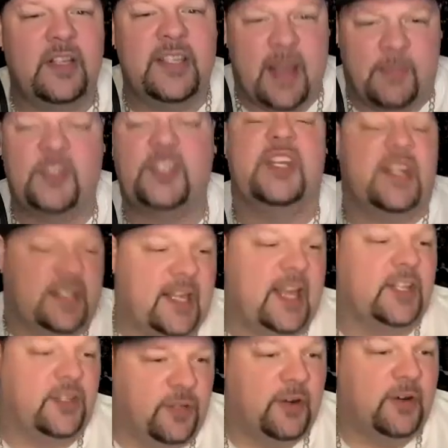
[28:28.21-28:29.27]
Yamashita, thank
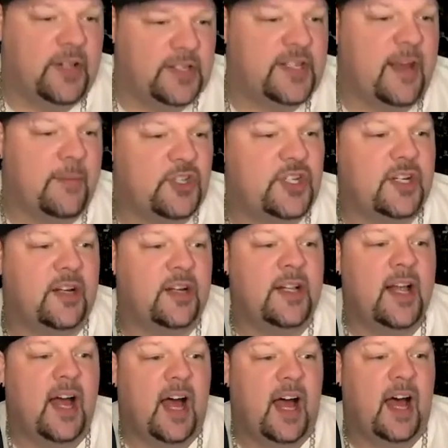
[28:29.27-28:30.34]
you. There it is, Yamashita.
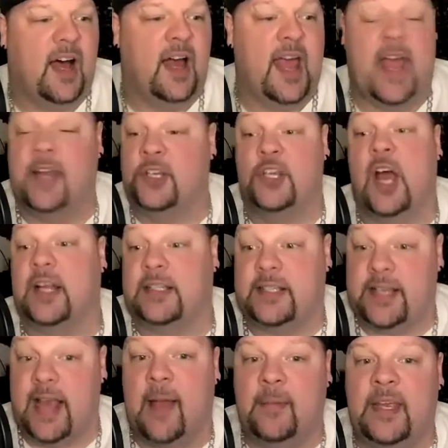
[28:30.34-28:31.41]
And you got
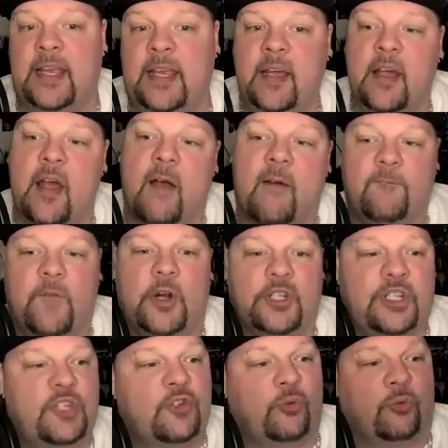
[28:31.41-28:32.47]
Sammy
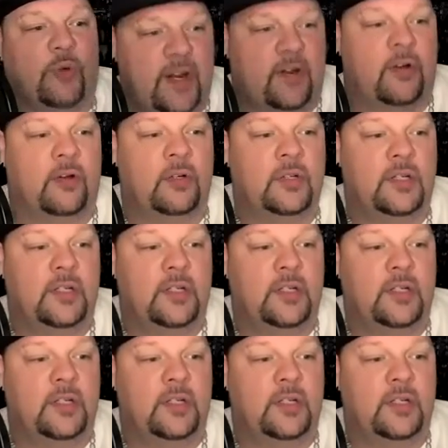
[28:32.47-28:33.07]
versus Riddle.